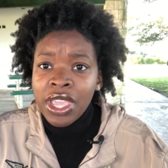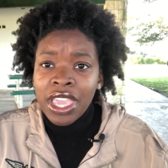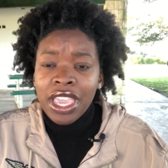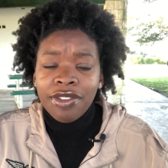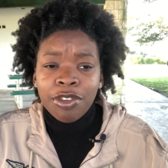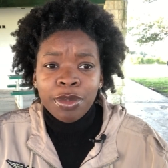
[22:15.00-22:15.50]

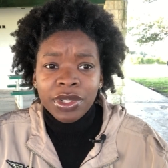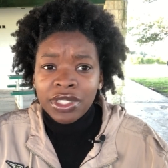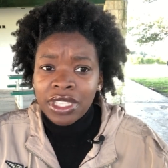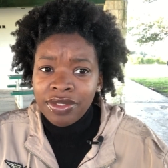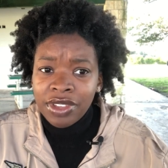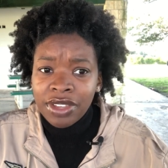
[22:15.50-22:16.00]
if you're
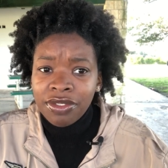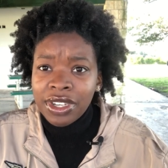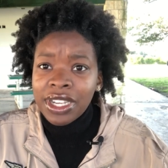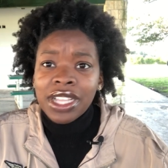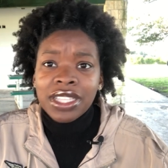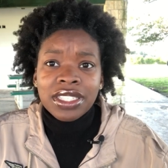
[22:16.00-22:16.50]
believing for
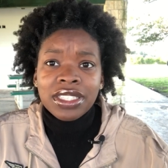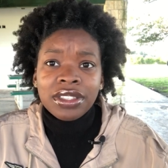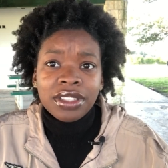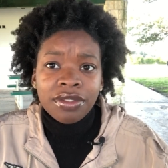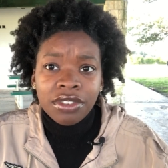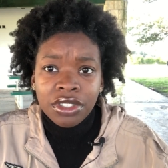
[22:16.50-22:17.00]
God to
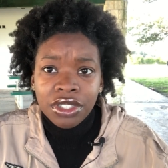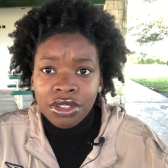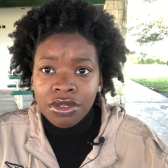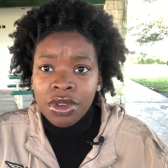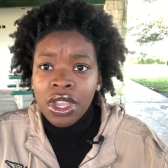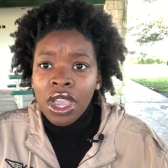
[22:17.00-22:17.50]
deliver
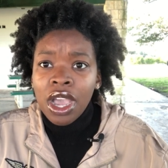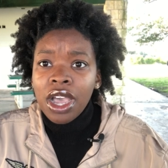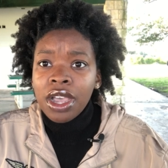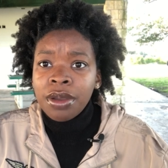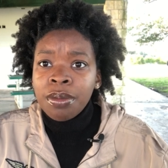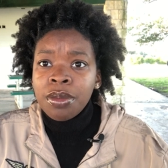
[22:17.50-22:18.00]
you,
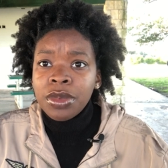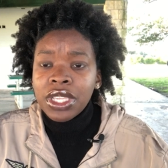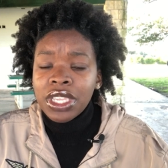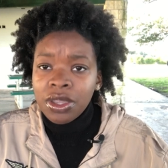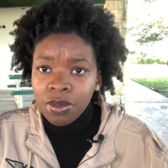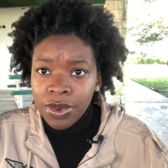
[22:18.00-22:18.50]
um, He
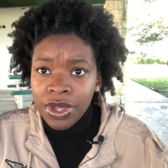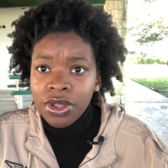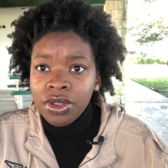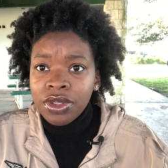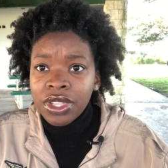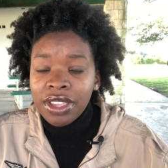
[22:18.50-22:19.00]

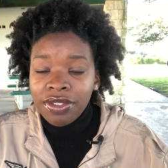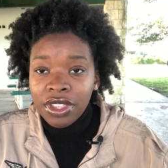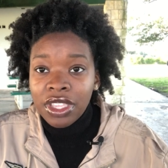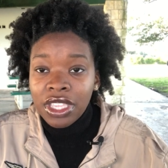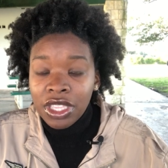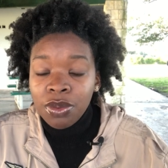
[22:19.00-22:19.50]
will. If He
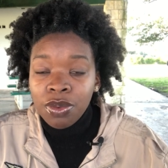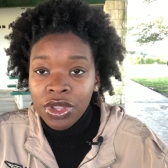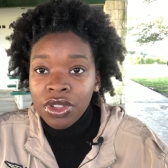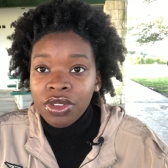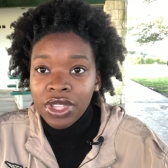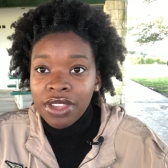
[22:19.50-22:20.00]
He
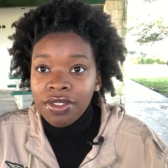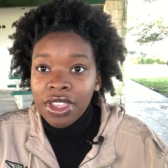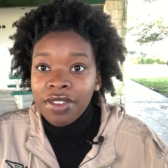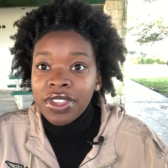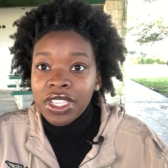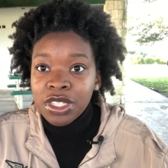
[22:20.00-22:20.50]
will, if if
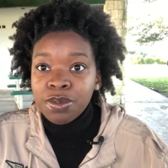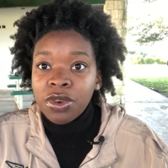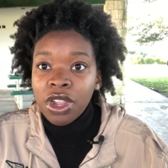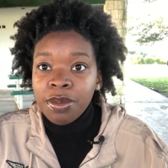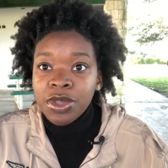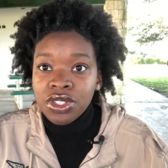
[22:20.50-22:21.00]
He's
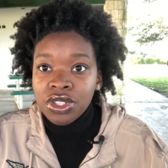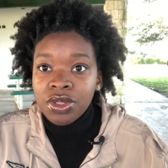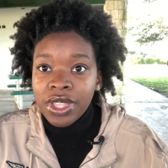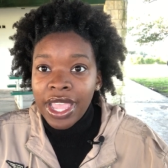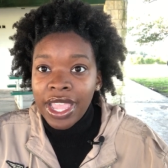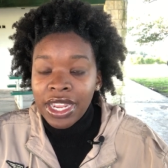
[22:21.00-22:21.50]
promised you
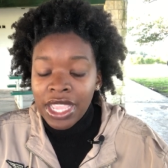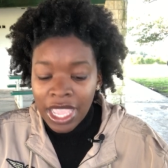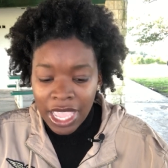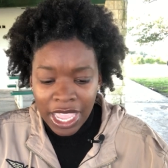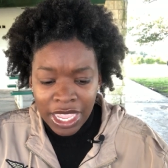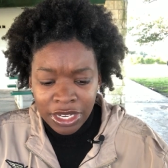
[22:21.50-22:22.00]
that,
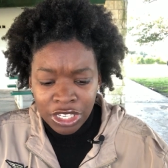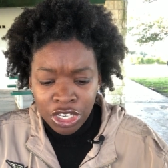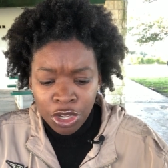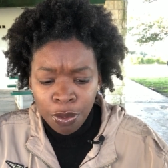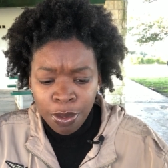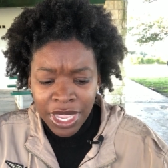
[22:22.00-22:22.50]
and you
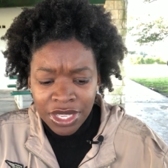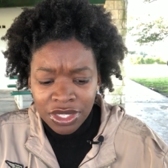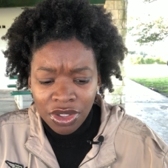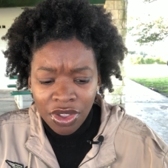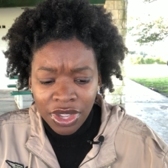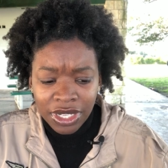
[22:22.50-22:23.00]
know, based
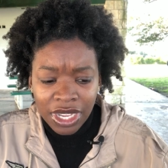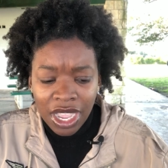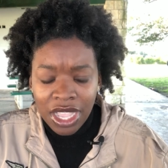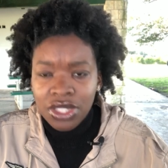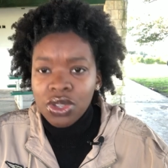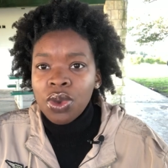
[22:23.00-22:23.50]
on
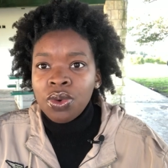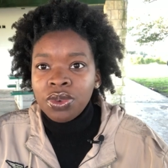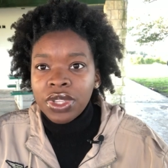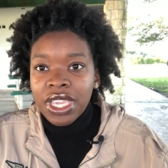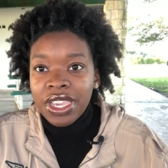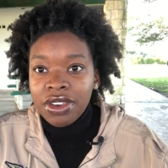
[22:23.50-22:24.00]
God's own
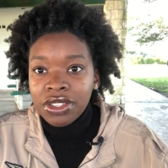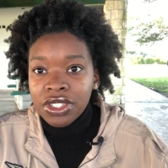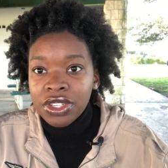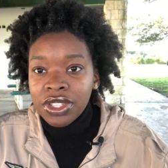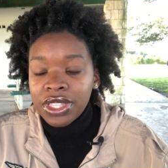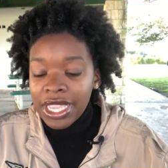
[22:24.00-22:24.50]

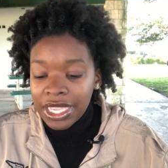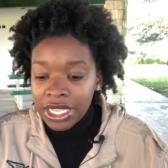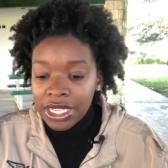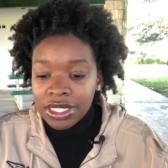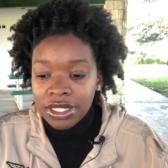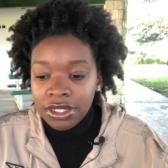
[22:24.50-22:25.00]
character, that He
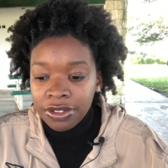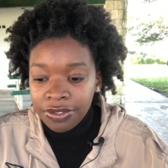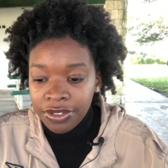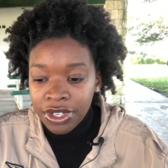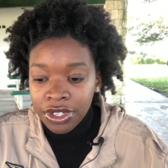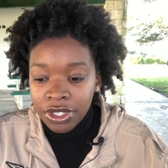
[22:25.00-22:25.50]
is a
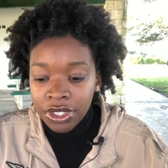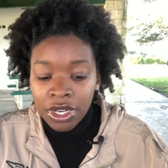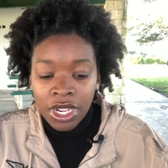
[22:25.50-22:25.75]
defender